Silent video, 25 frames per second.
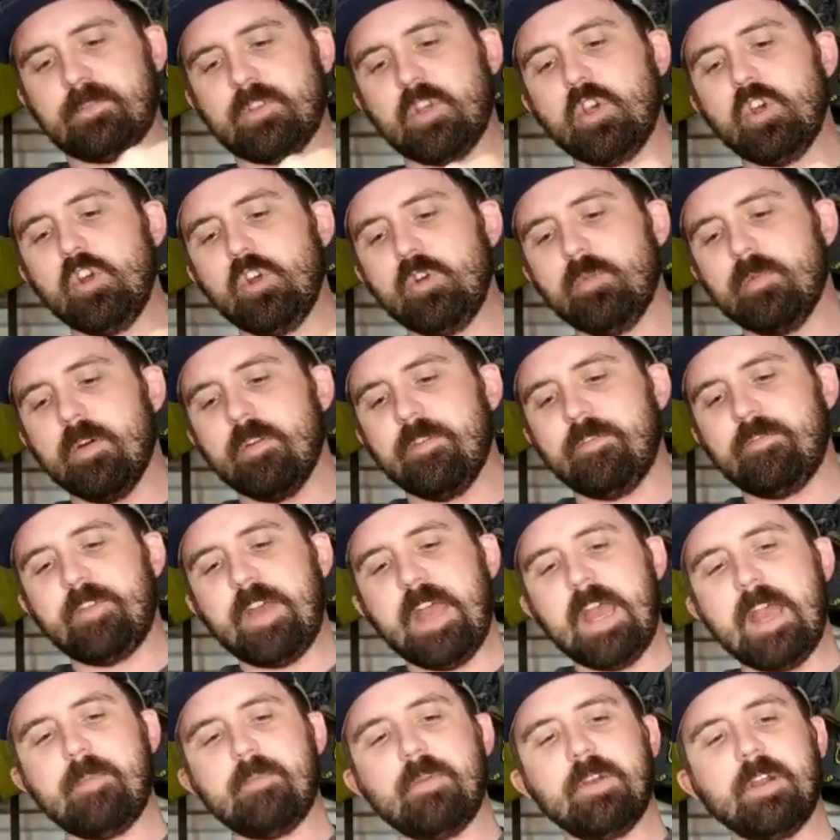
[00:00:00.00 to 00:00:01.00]
tube of
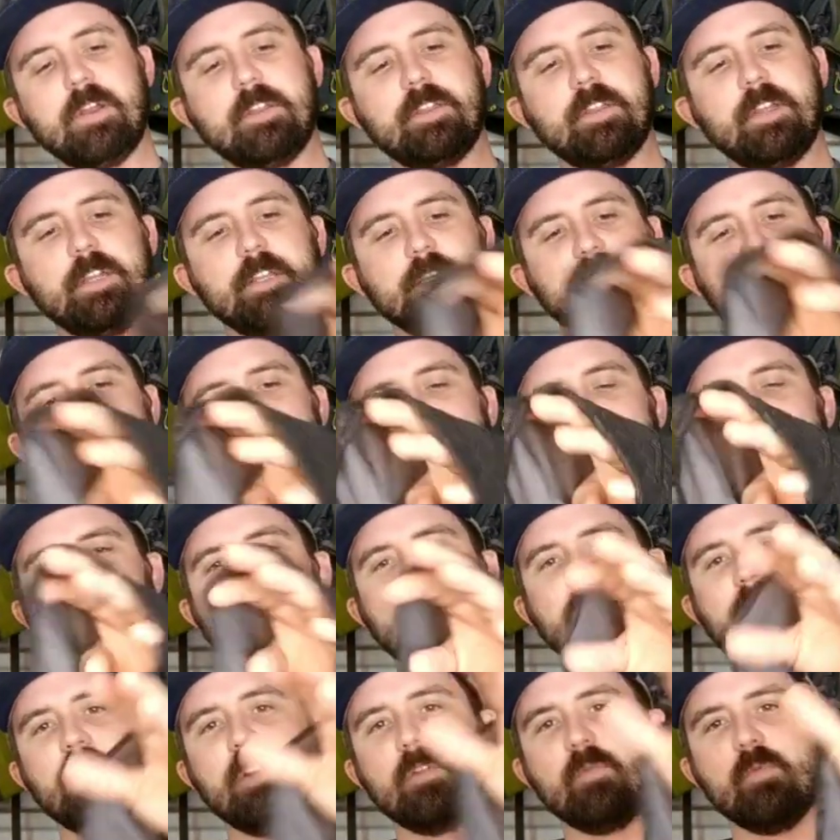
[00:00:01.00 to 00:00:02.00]
fabric that is sewn
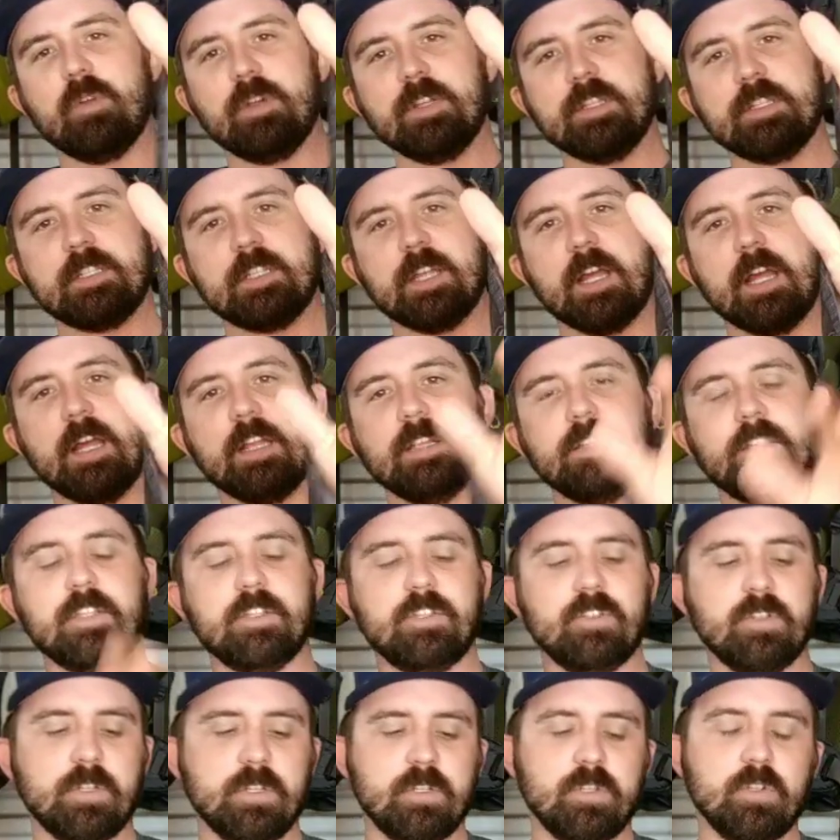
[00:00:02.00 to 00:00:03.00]
together on one side
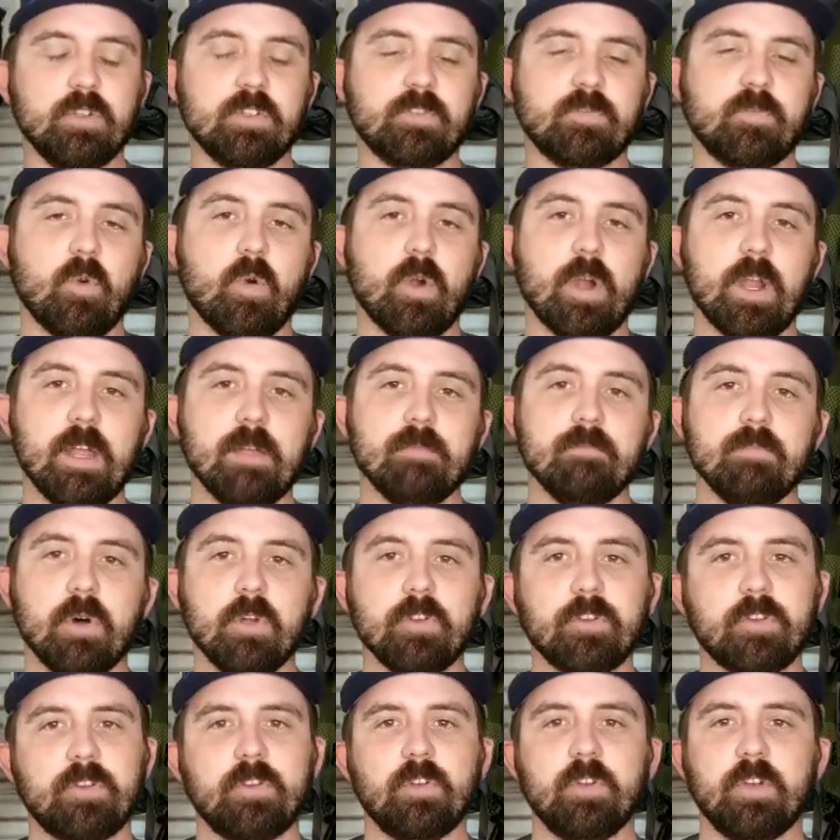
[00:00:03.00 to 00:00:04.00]
that you can use for a
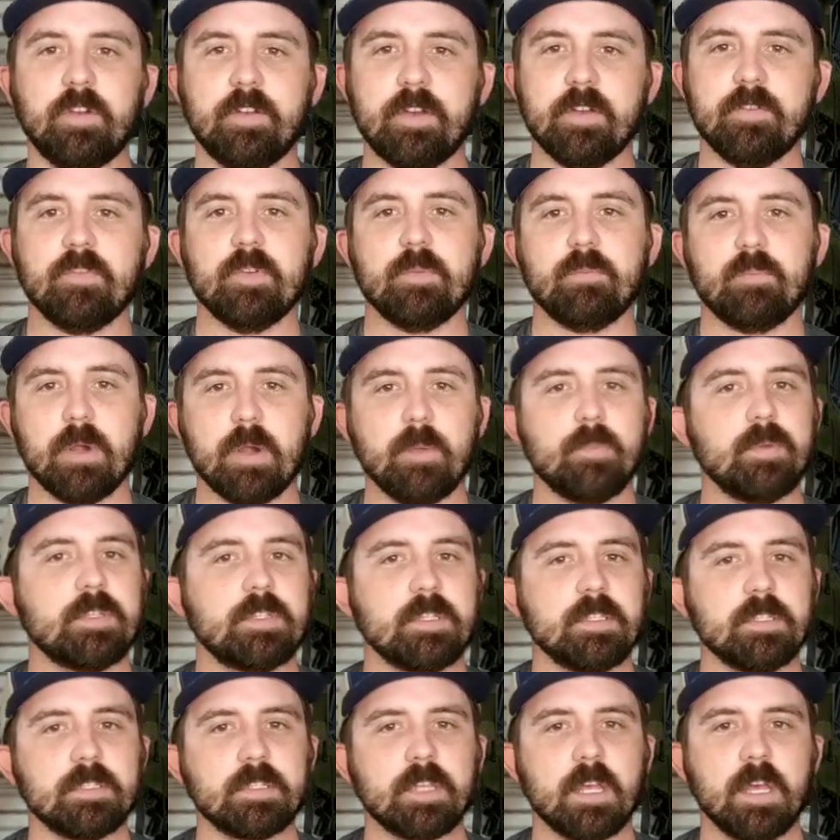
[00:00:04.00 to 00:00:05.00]
multitude of different
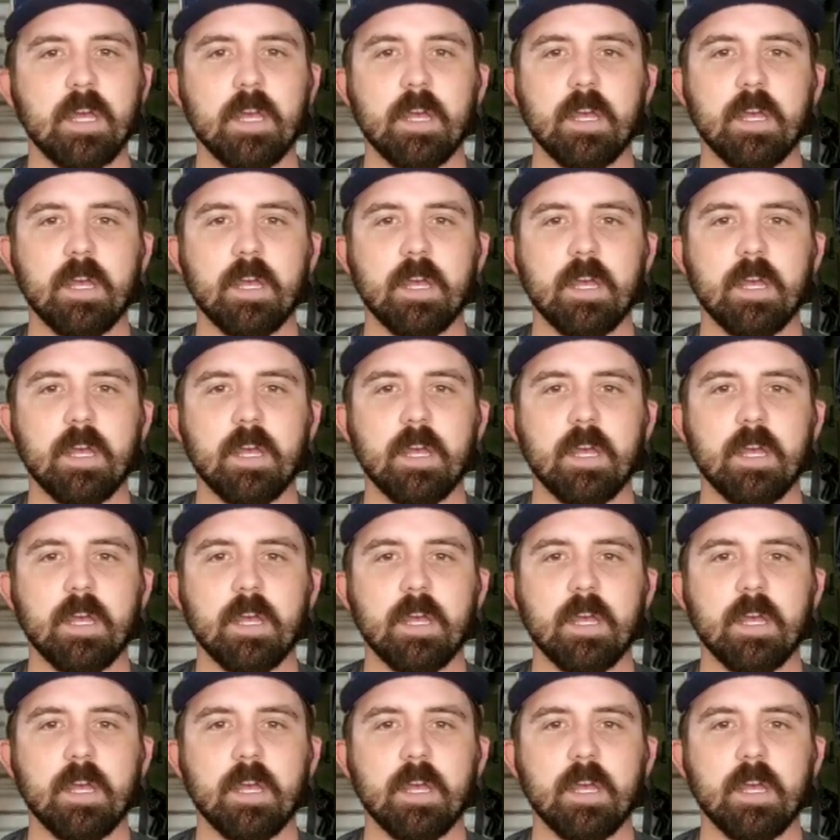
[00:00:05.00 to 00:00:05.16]
purposes.